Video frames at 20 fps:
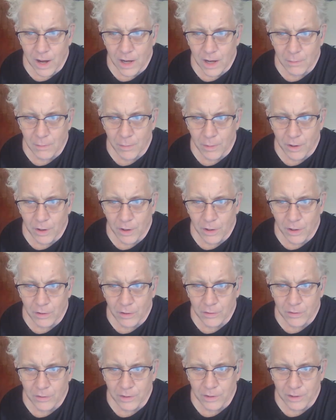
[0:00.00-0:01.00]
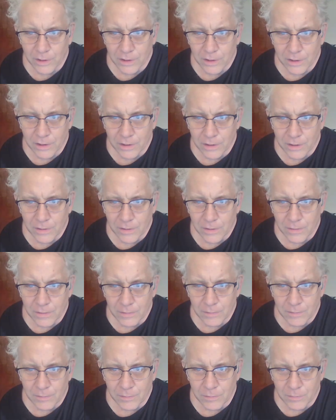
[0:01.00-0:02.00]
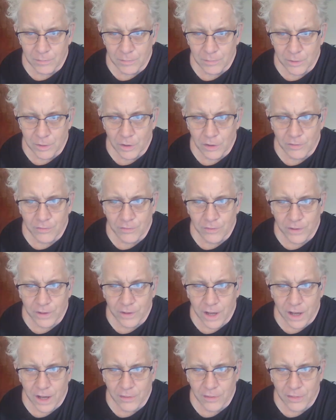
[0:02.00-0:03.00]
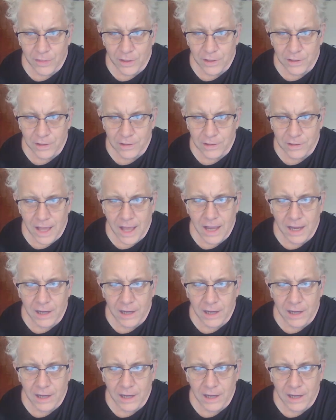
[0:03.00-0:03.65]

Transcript: ribald, good-for-nothing